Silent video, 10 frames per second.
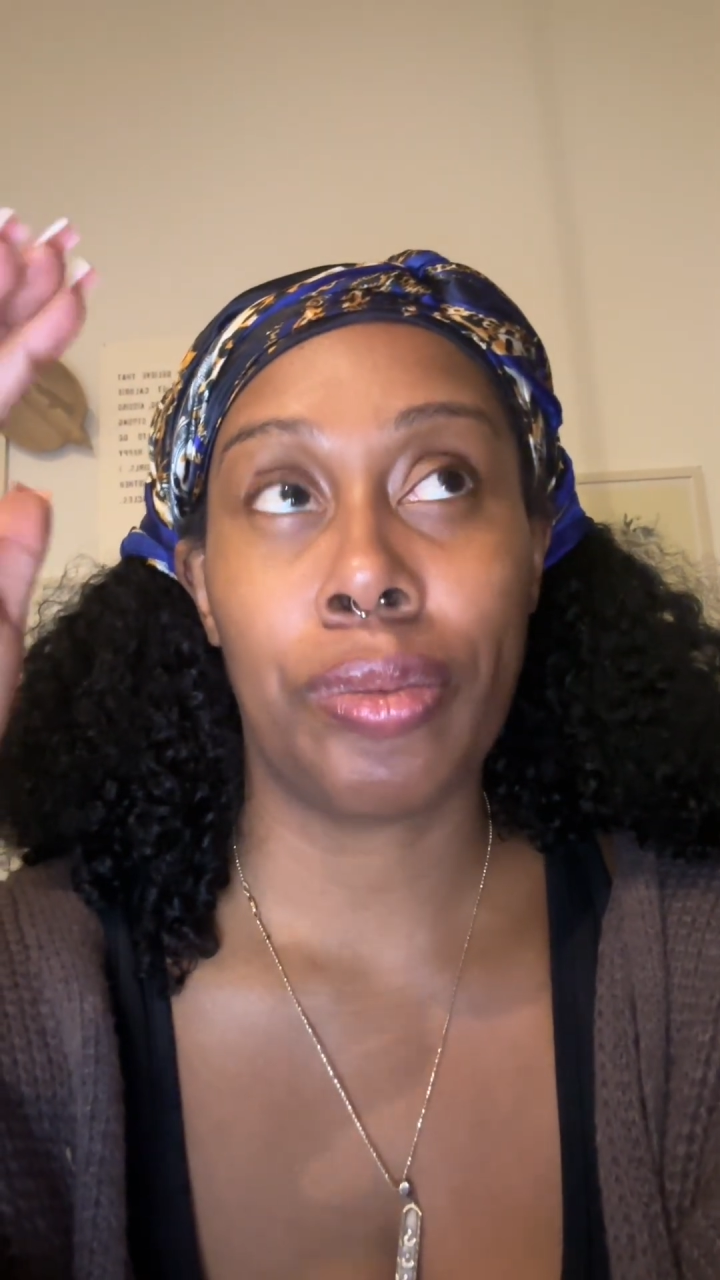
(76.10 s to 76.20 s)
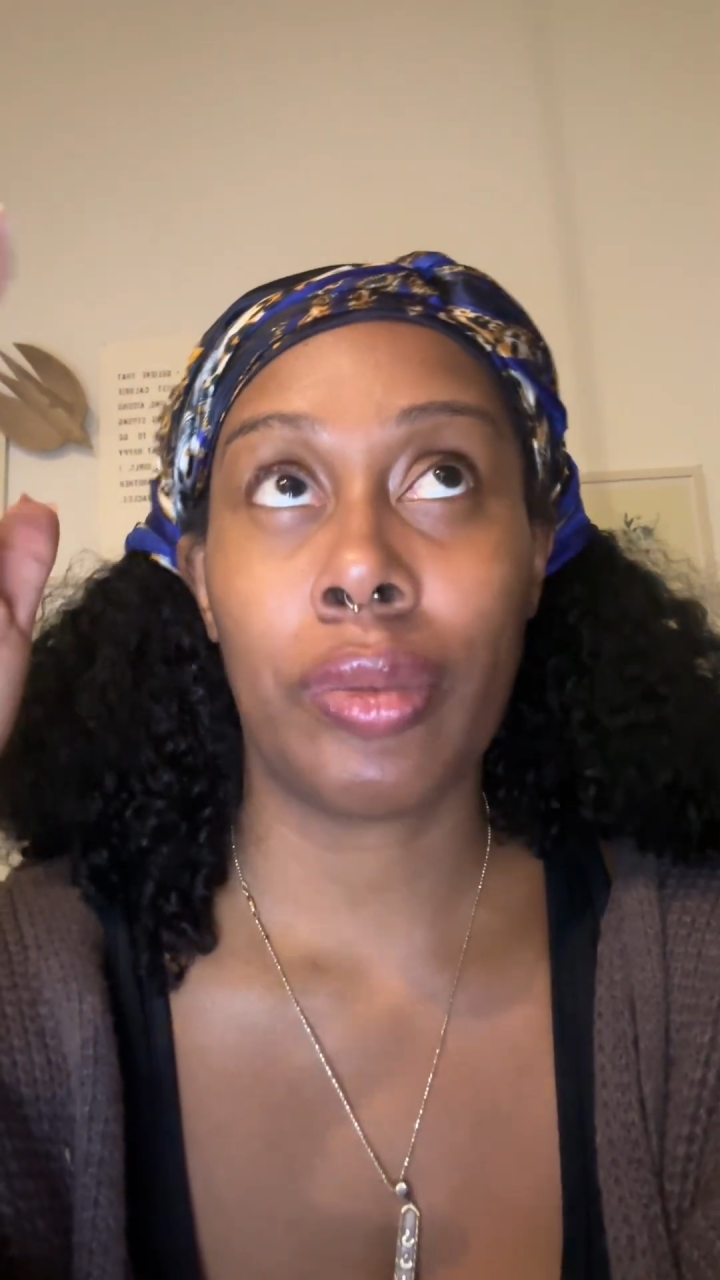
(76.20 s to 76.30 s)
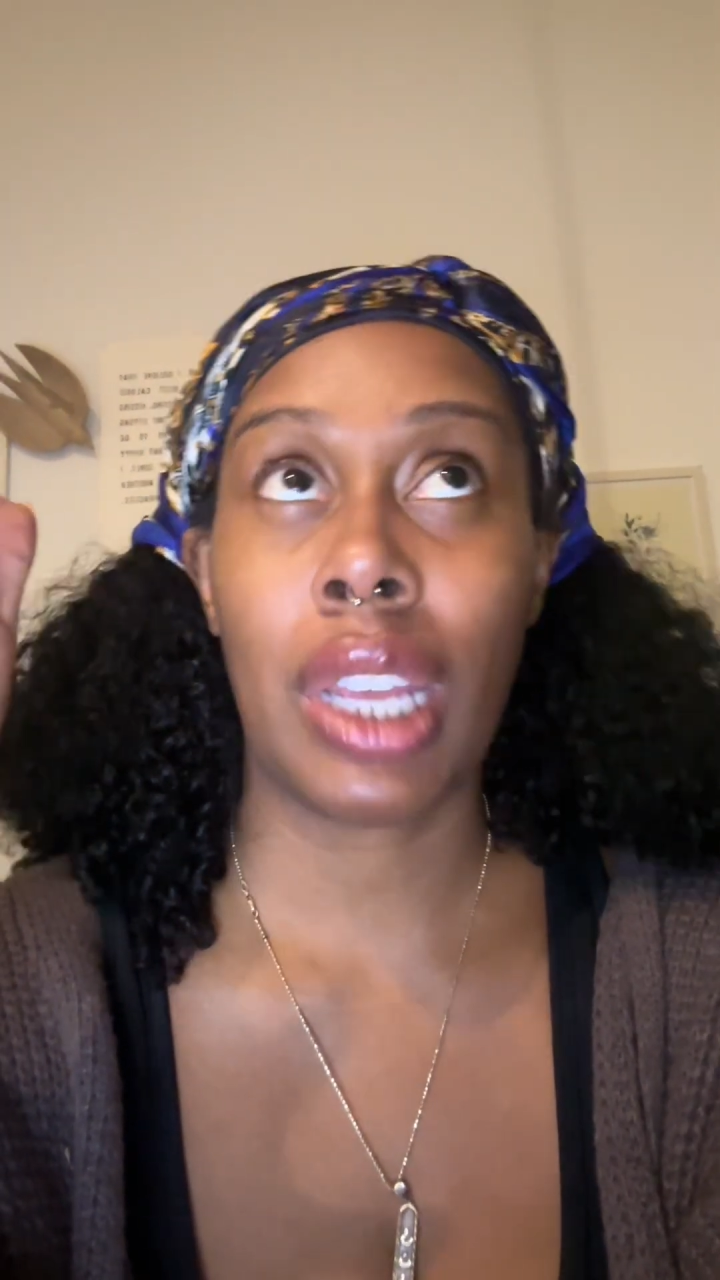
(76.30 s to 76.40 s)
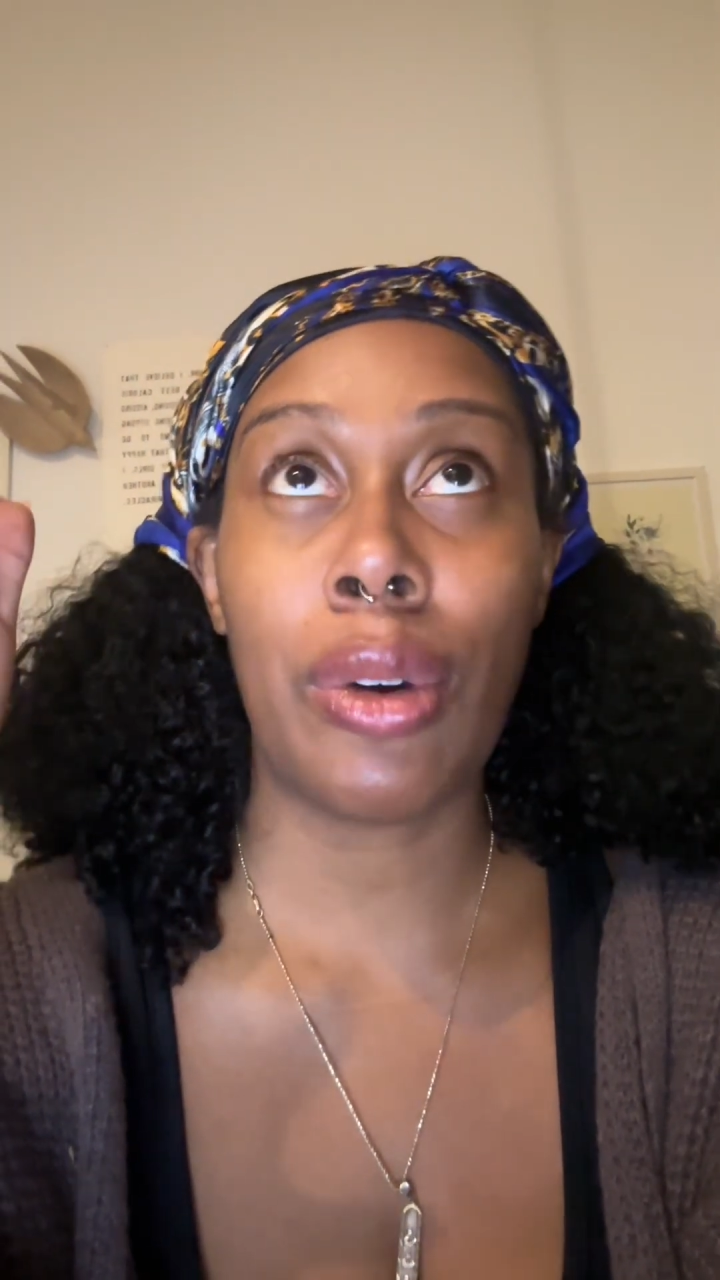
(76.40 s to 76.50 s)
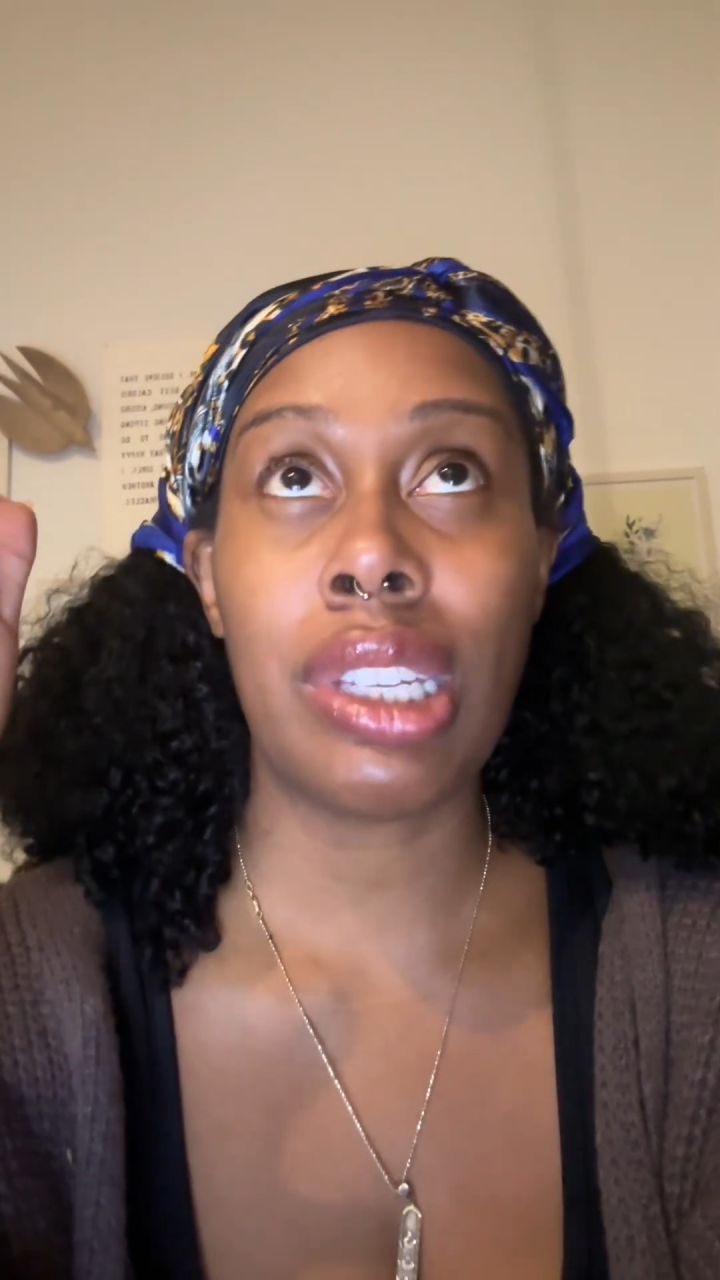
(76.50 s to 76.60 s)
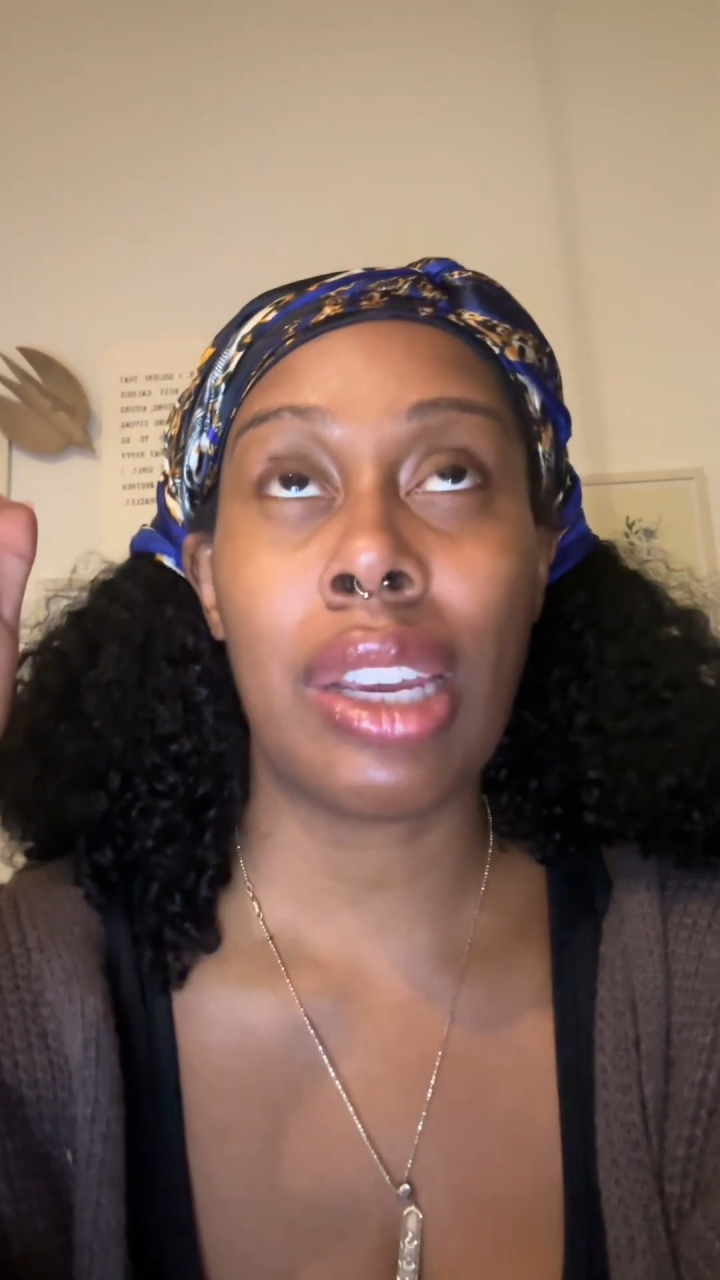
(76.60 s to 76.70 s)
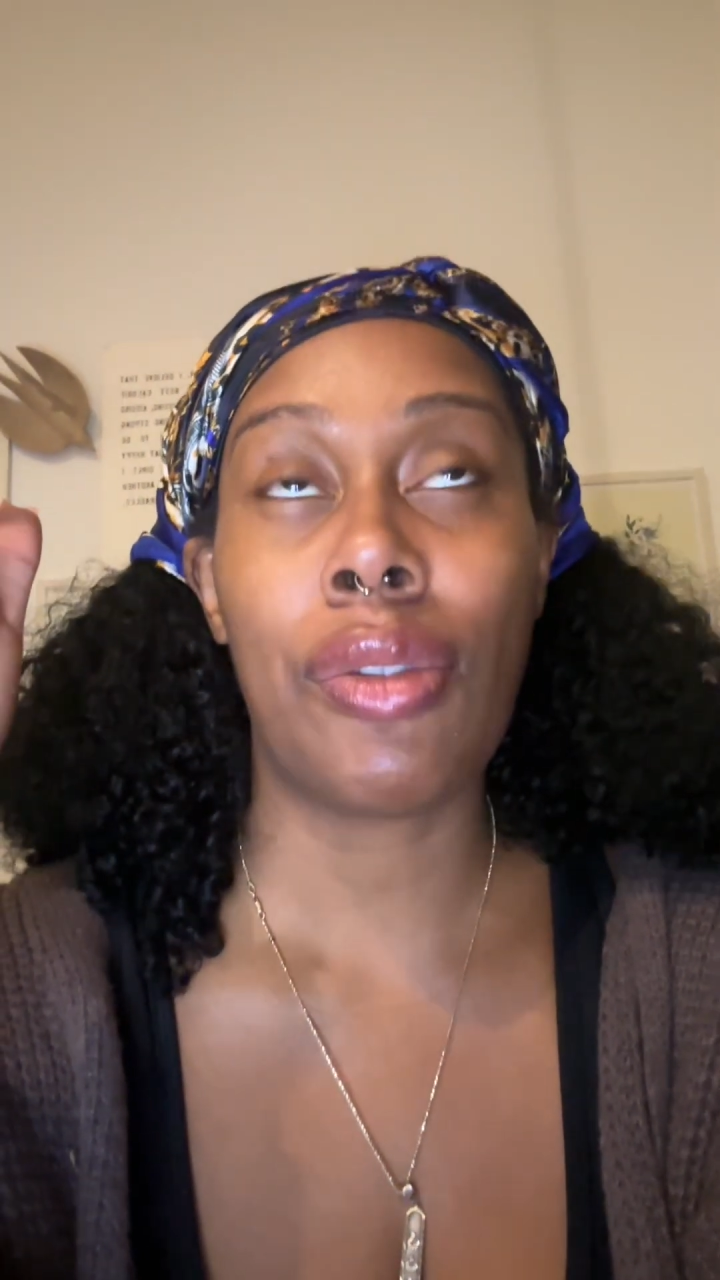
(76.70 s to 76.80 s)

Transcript: would say